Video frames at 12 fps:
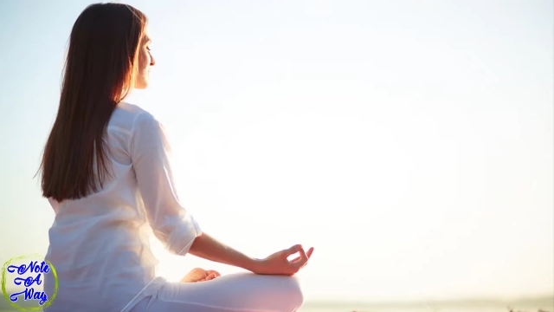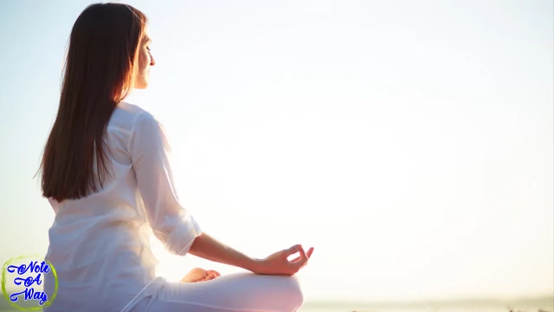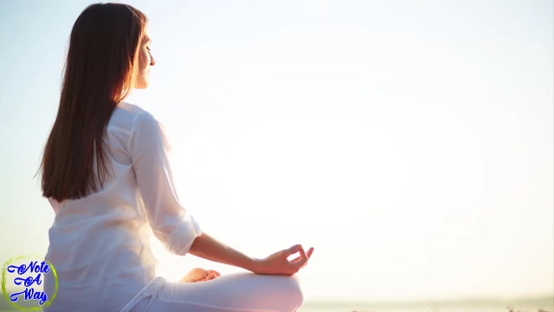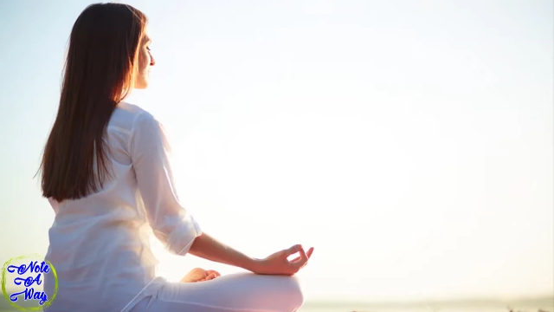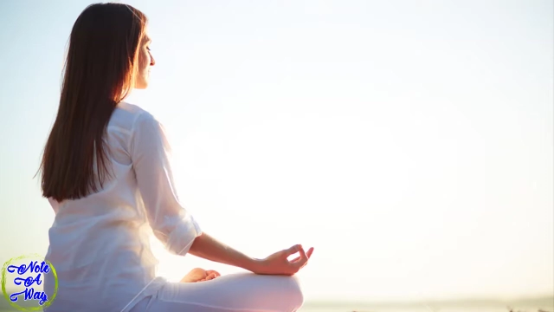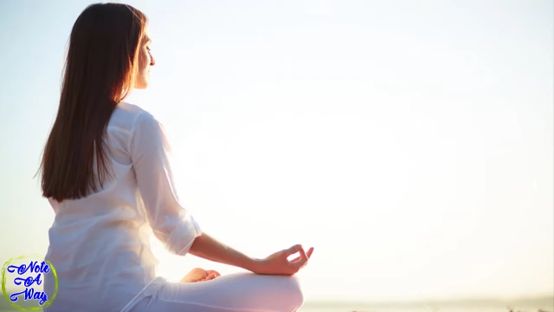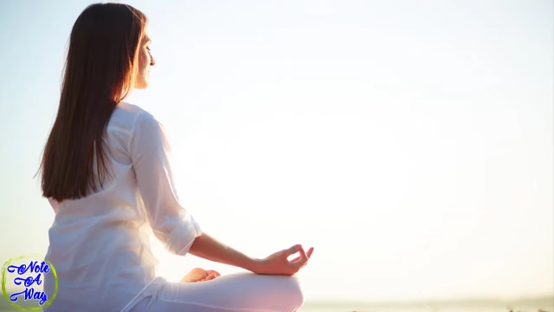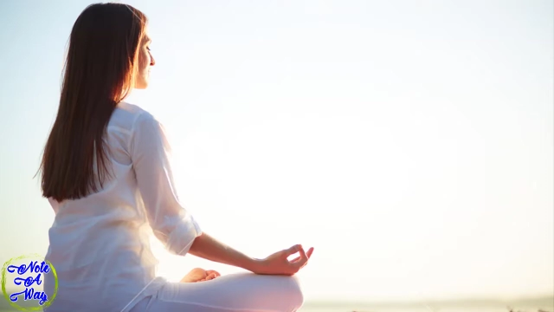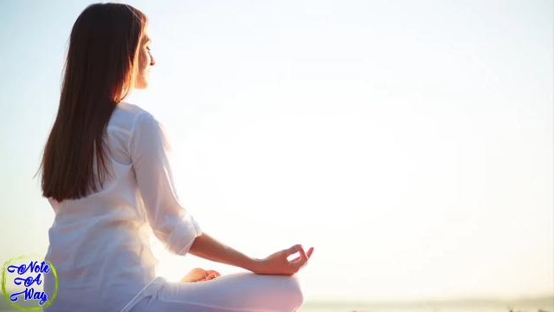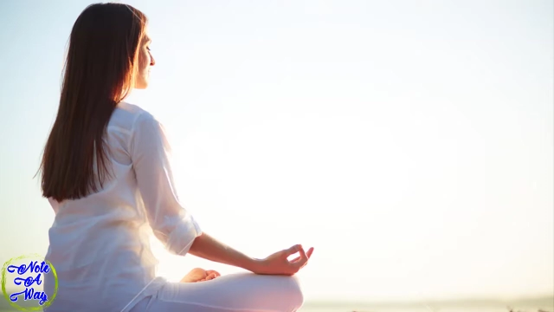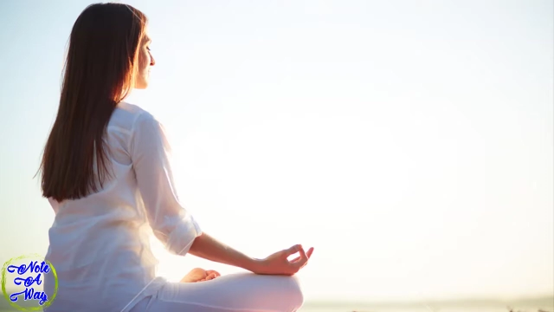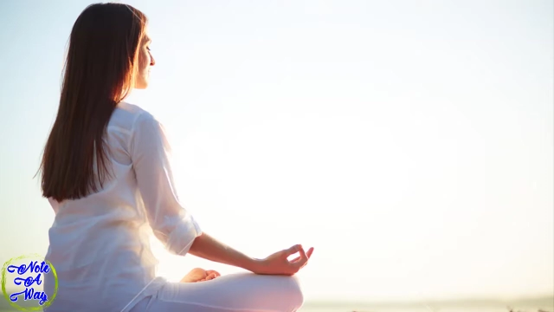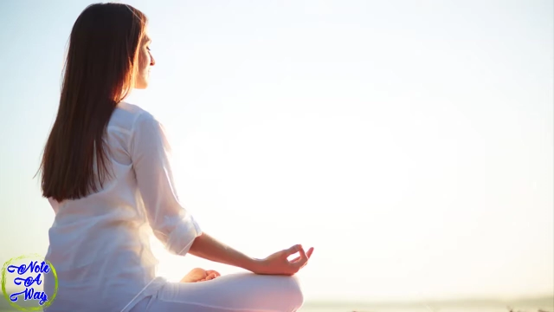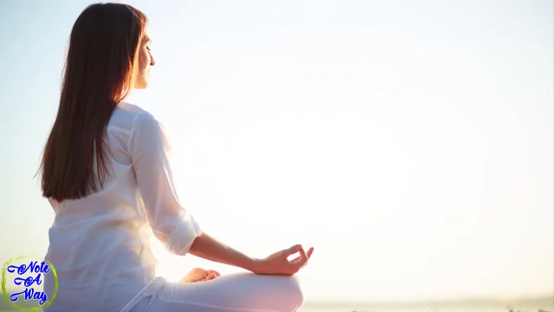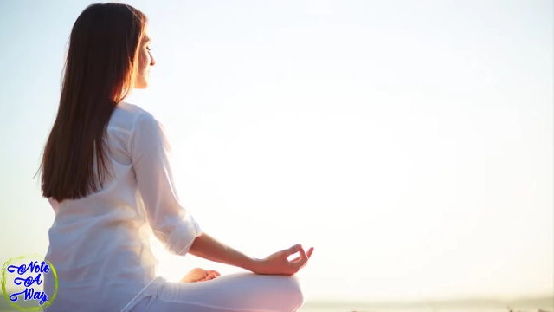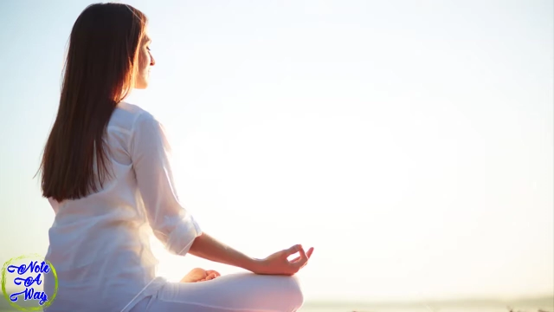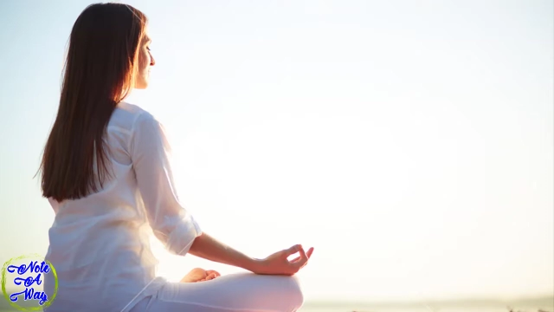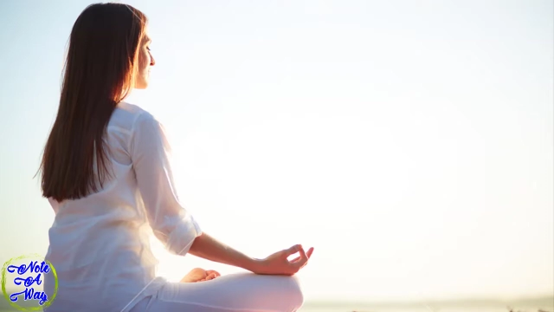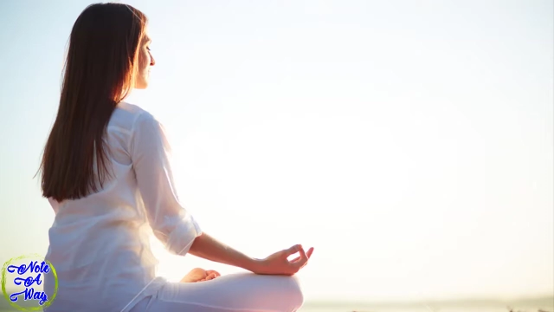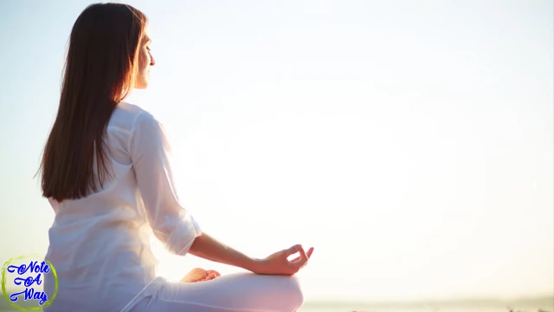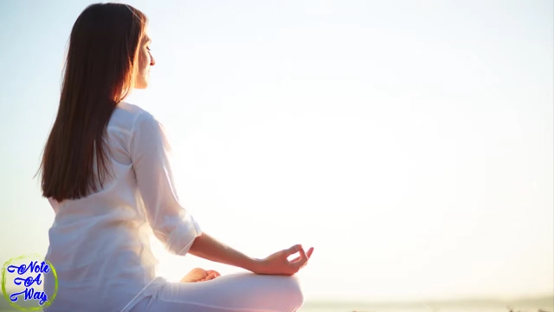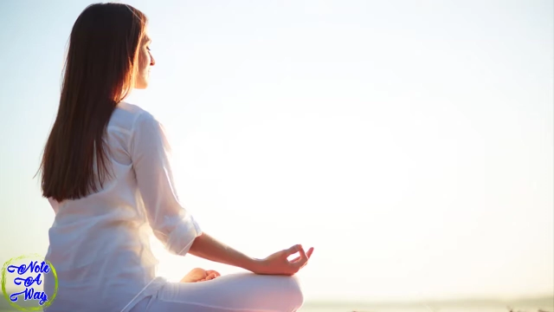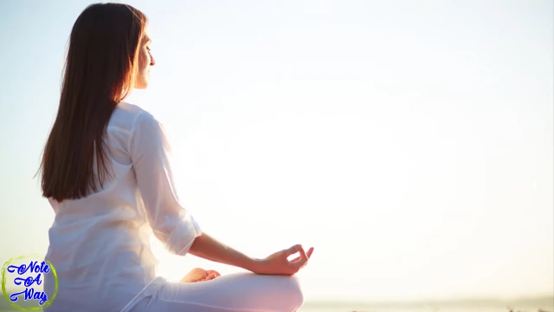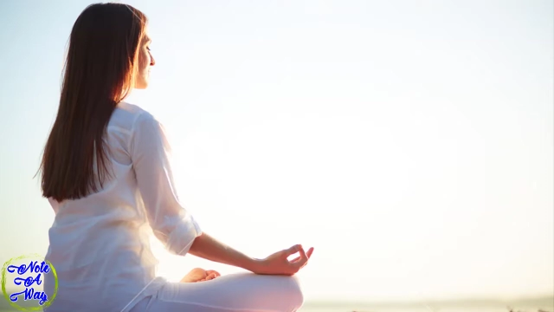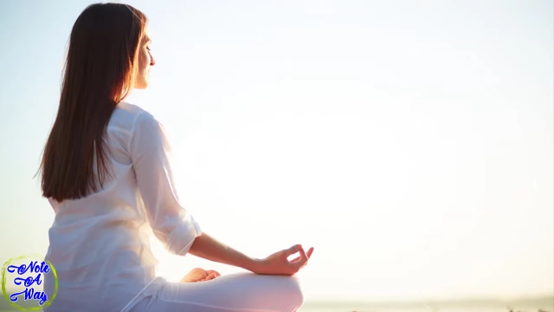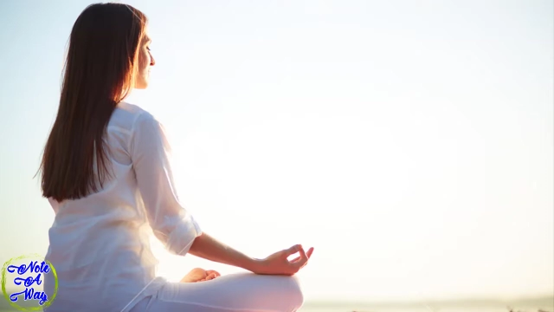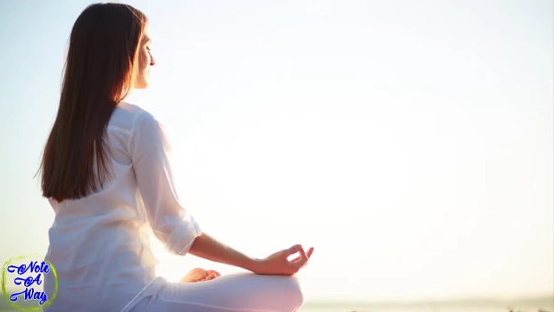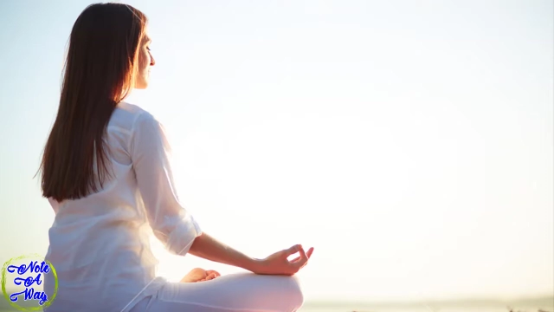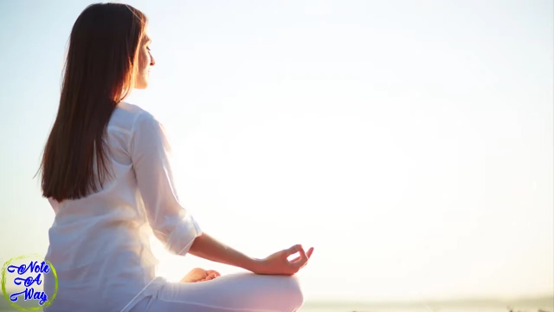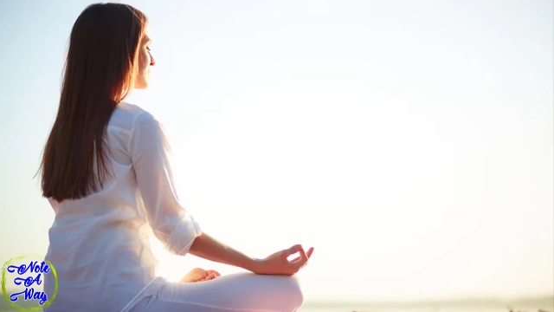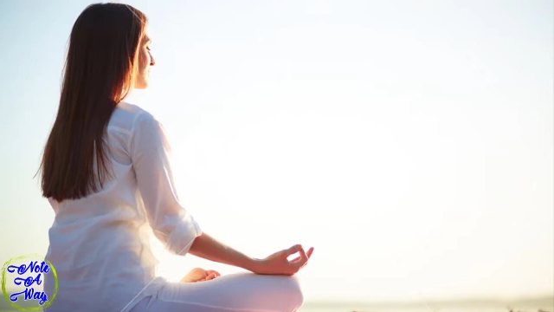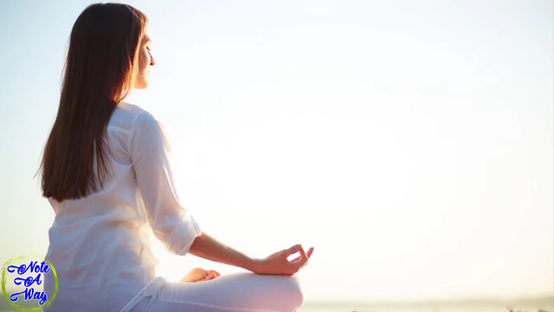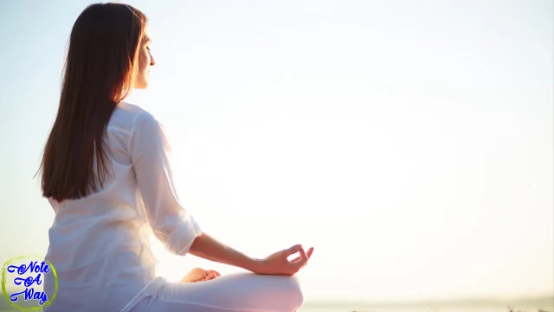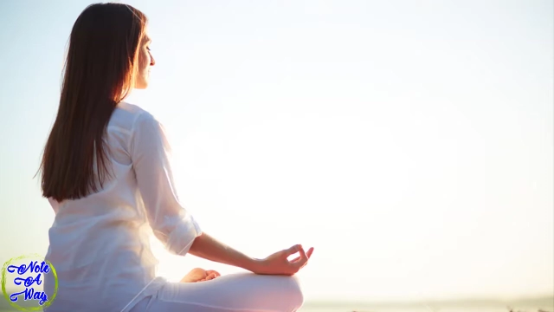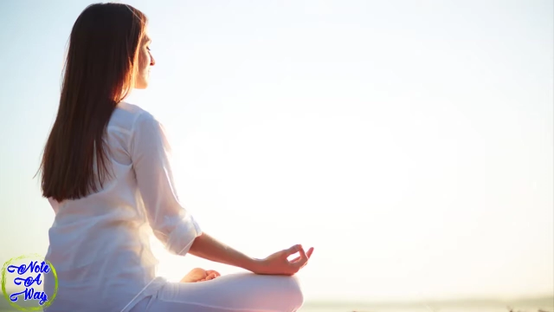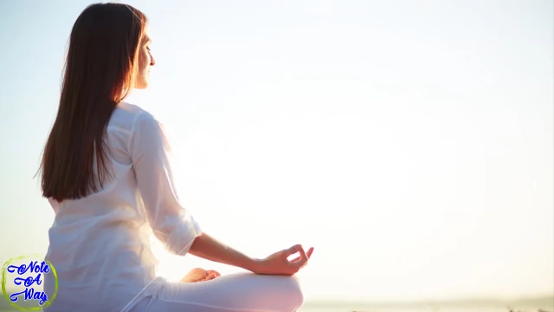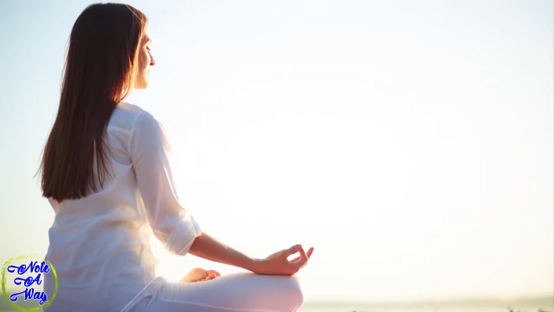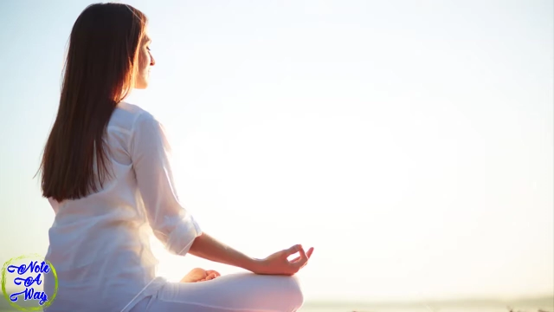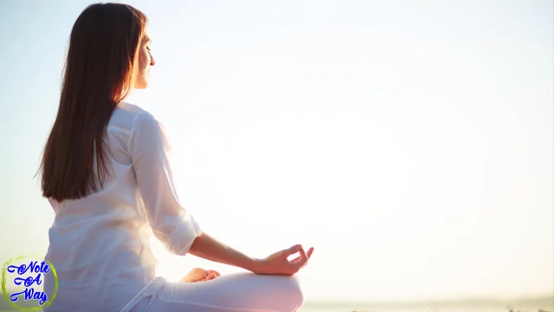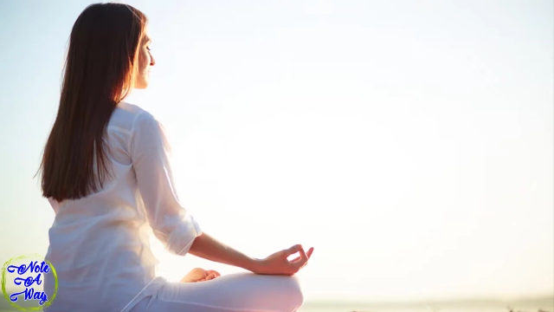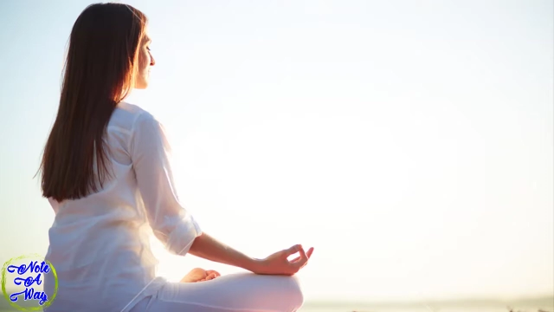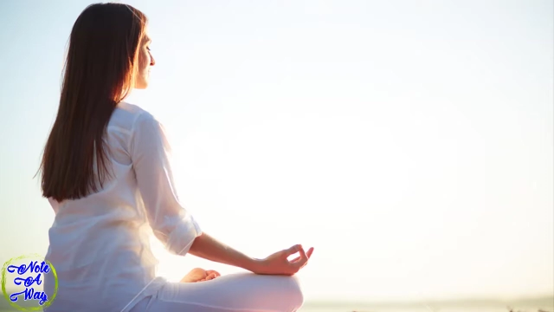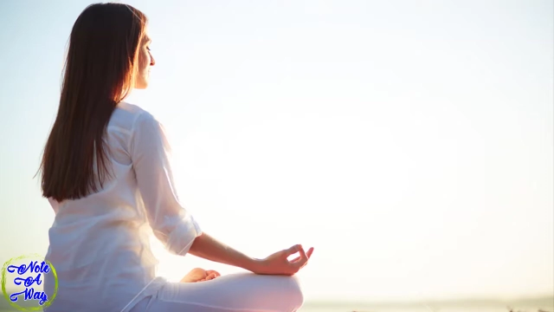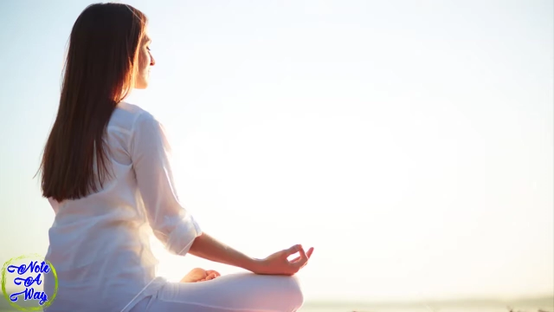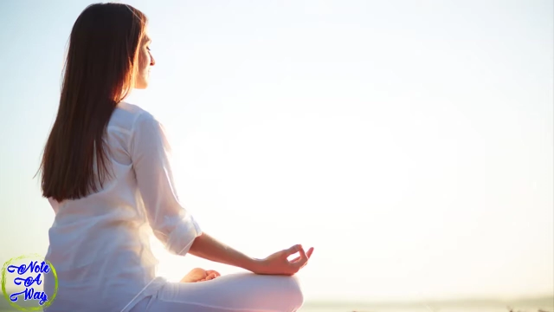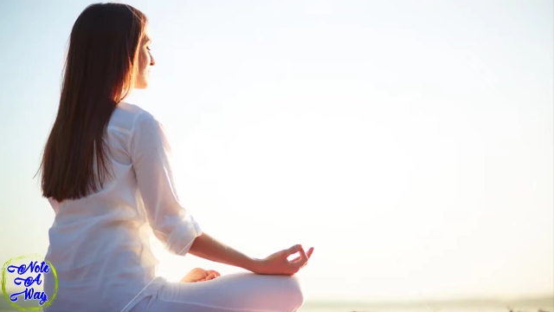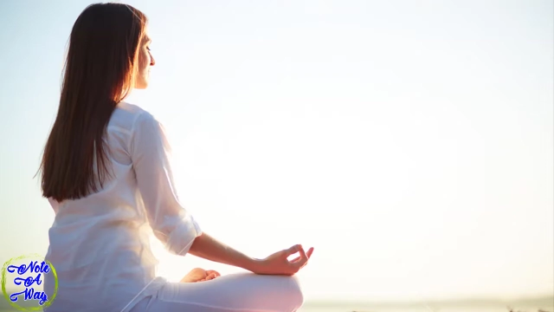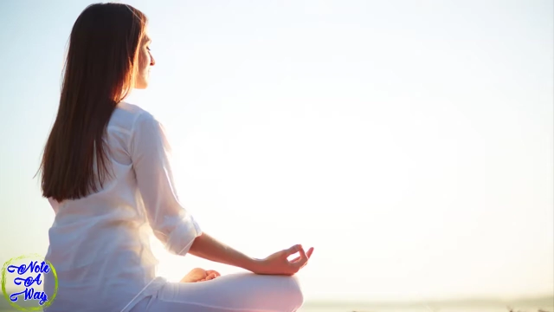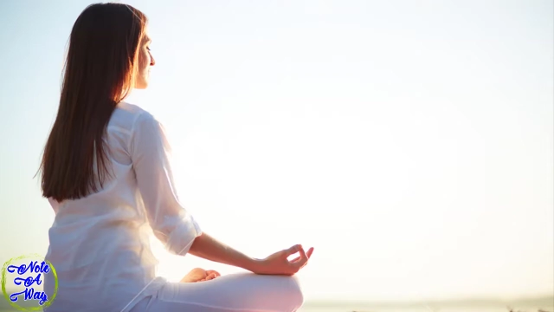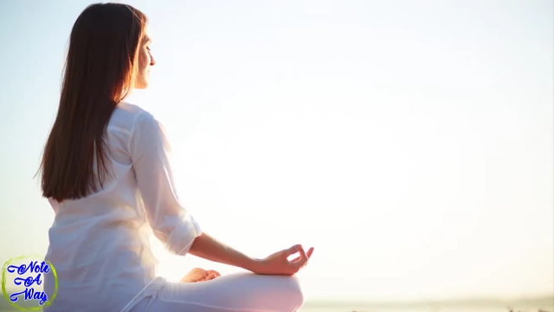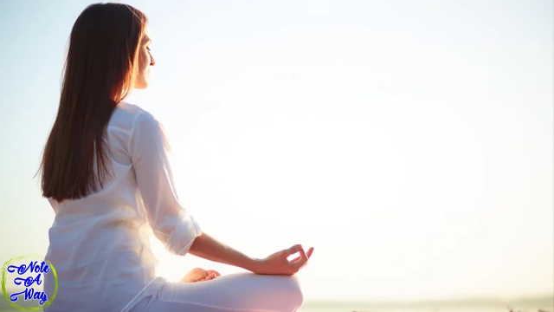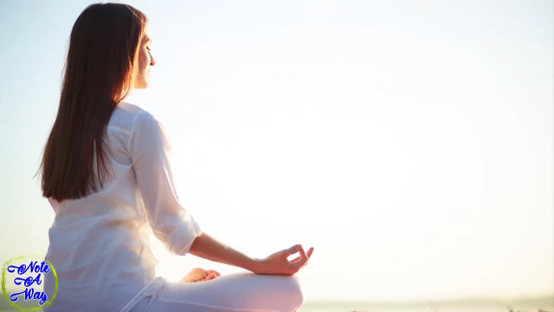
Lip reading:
(no speaker visible)